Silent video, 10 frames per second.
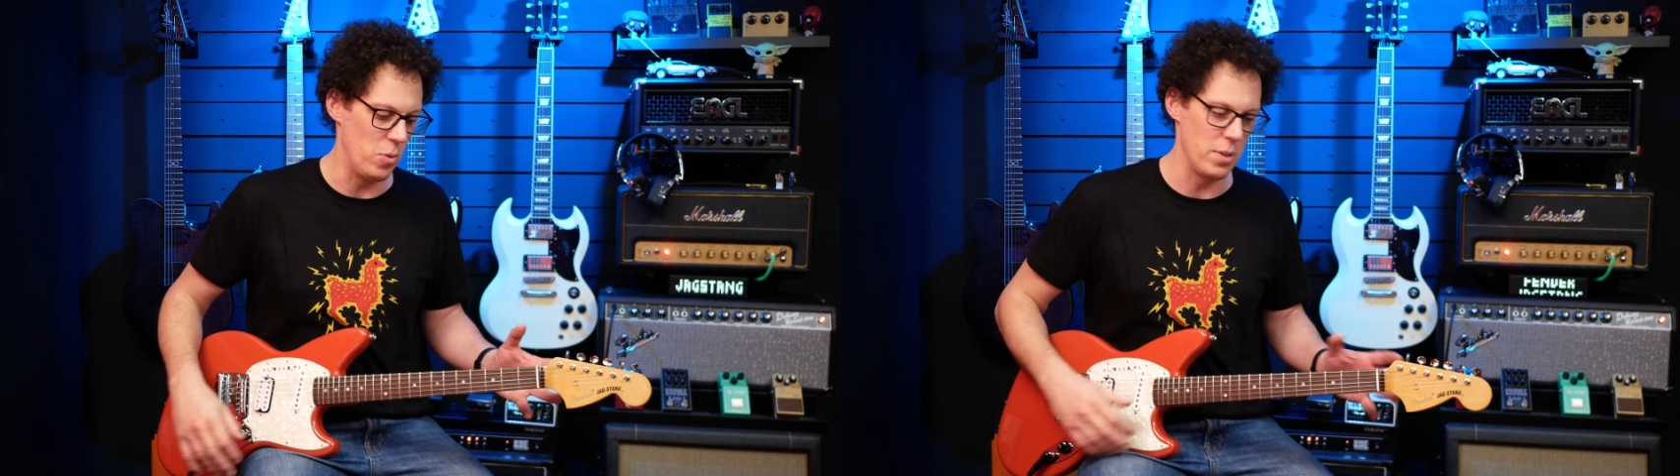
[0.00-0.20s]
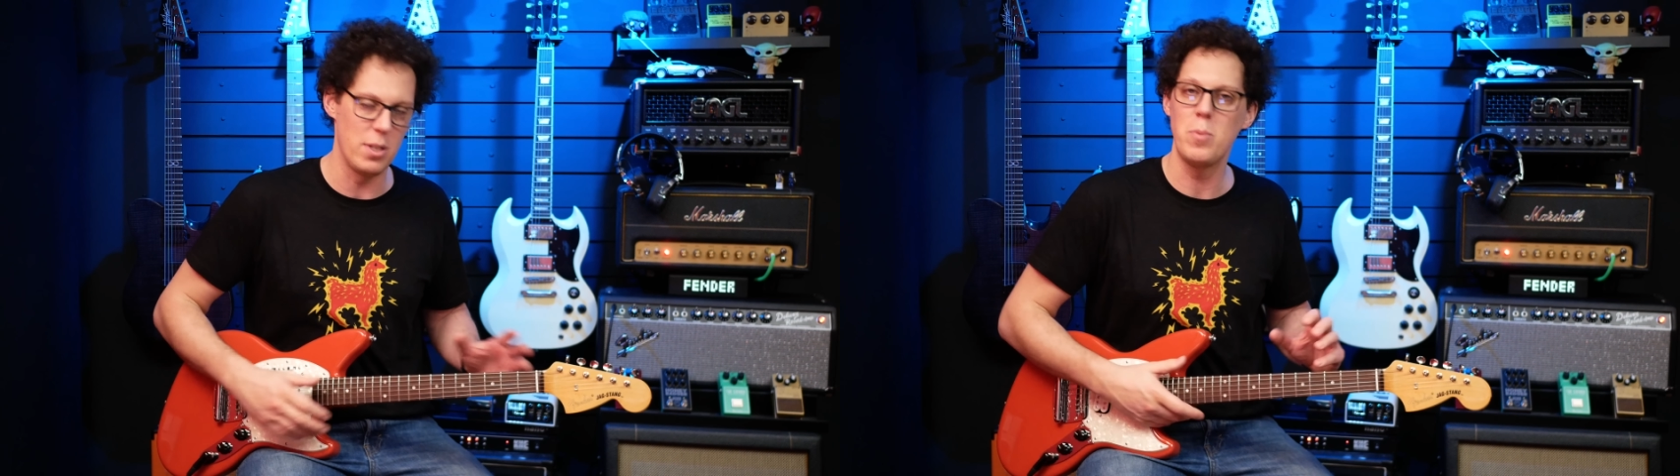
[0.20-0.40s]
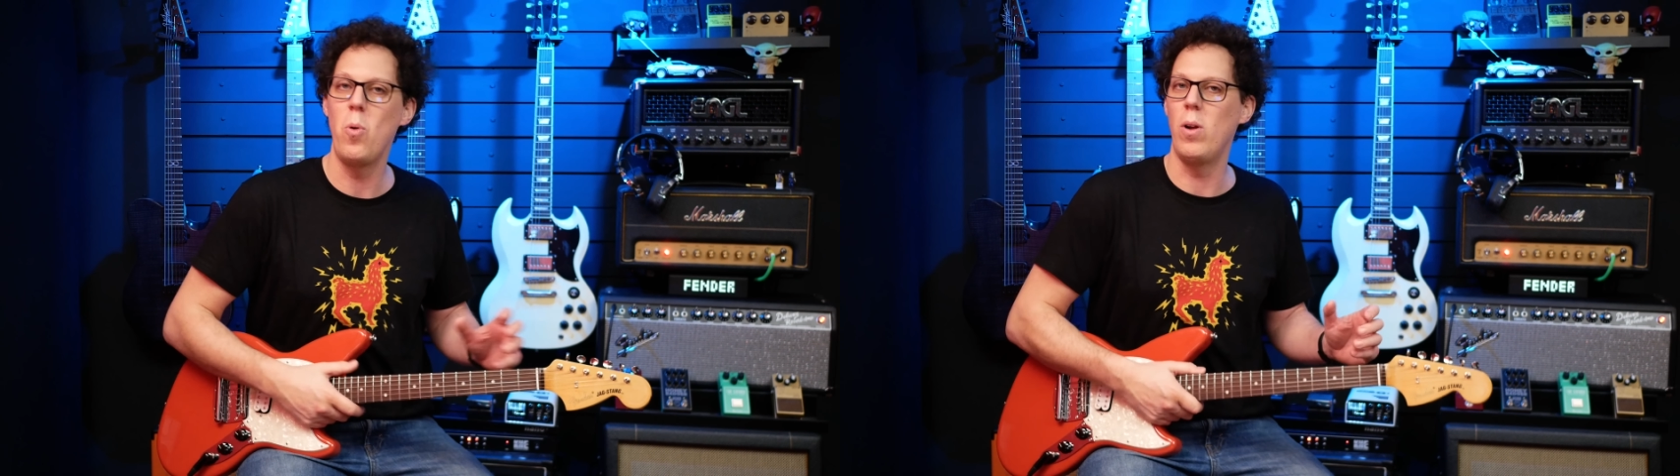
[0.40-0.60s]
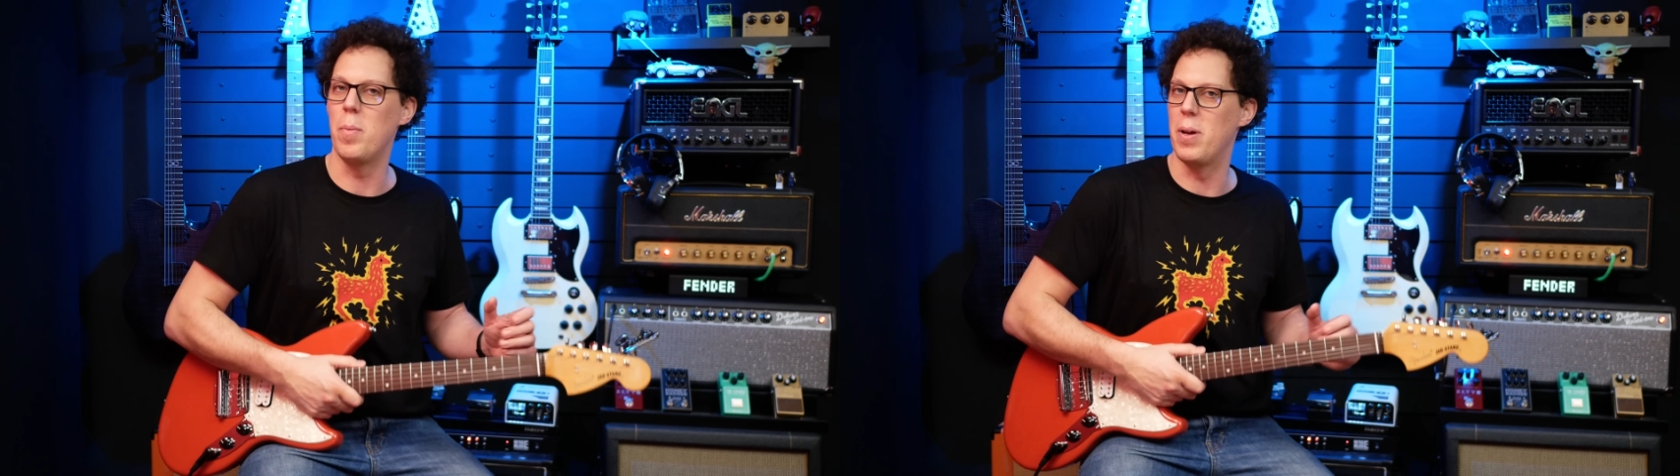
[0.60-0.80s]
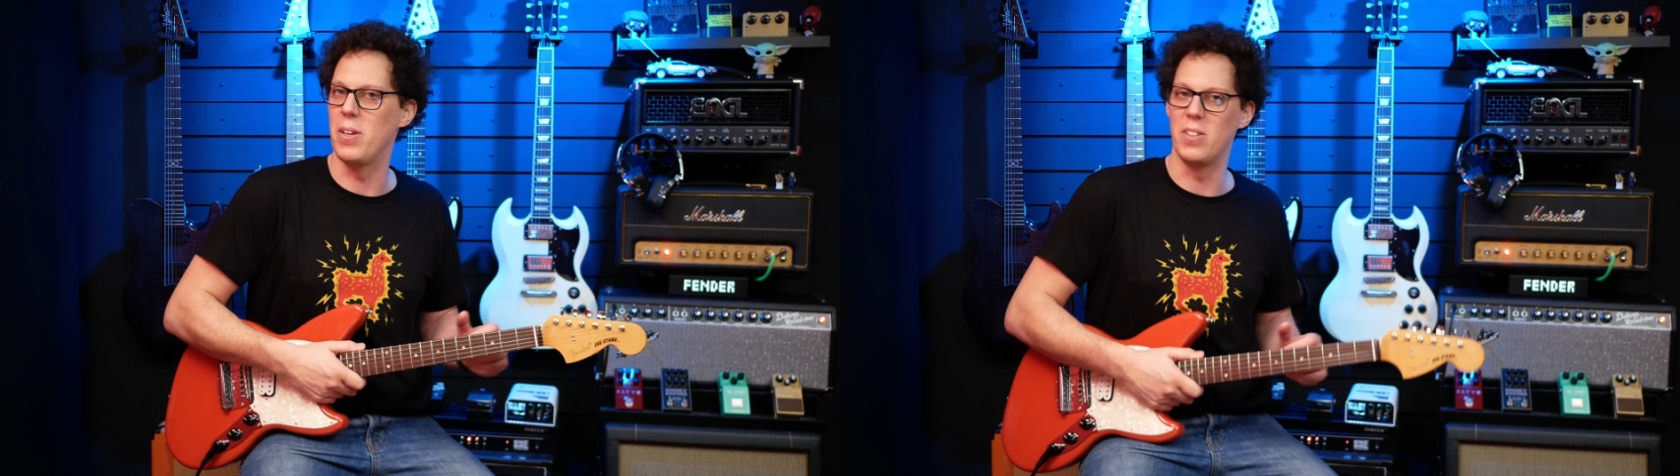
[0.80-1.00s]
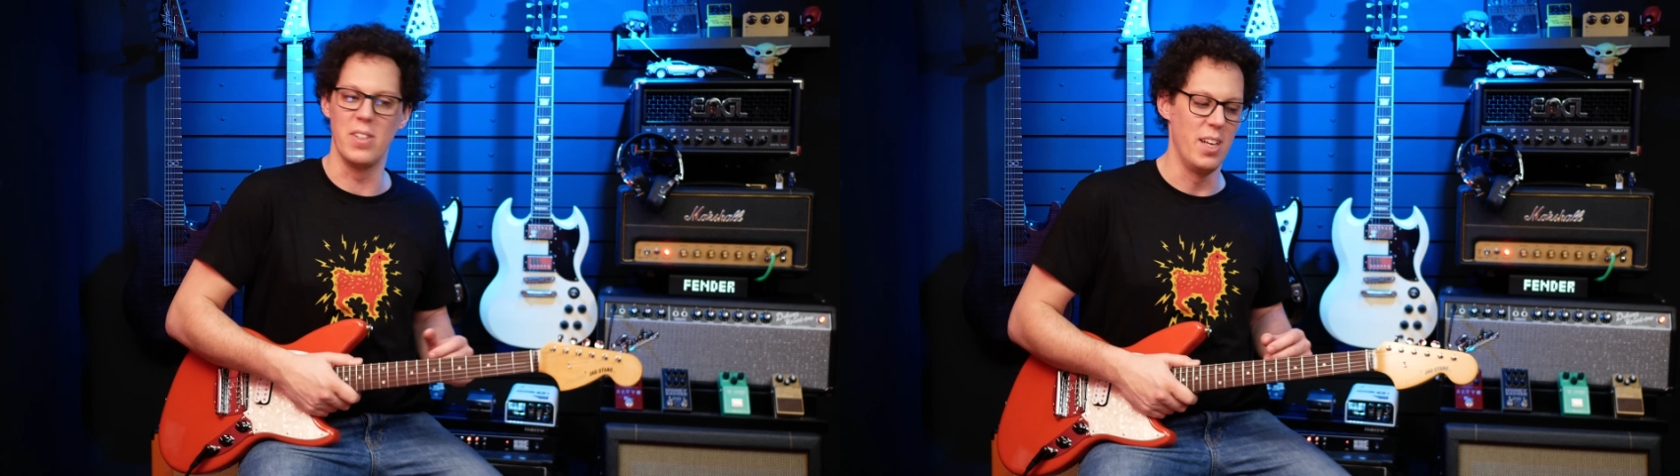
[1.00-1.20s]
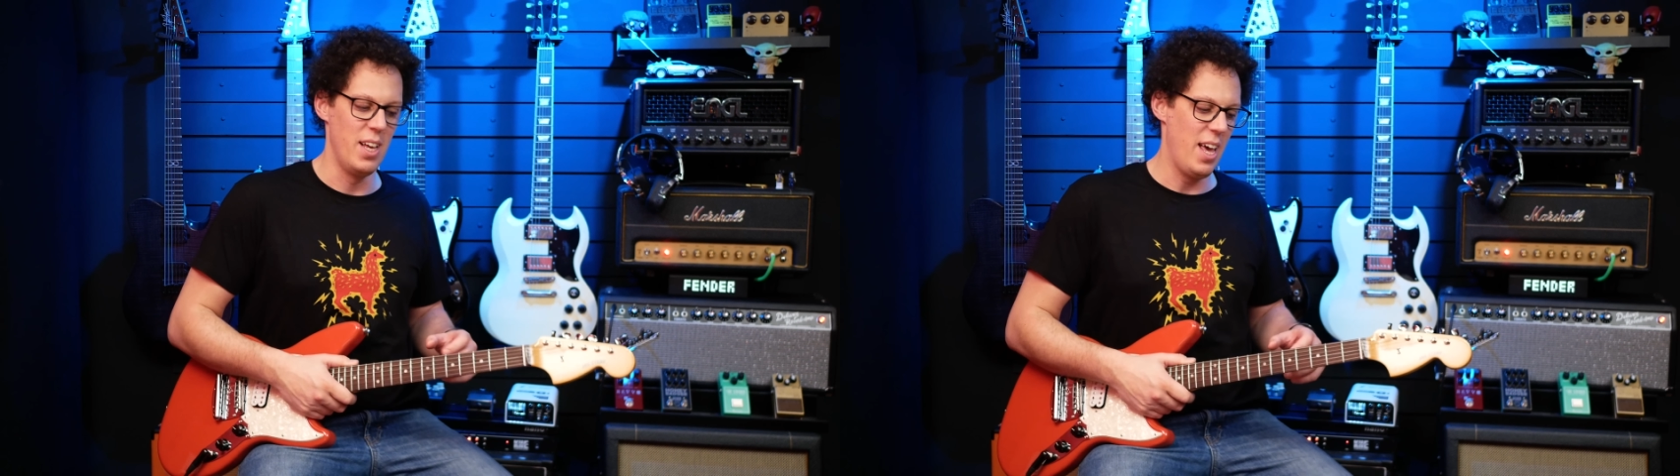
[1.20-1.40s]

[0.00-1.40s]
who was a smaller person.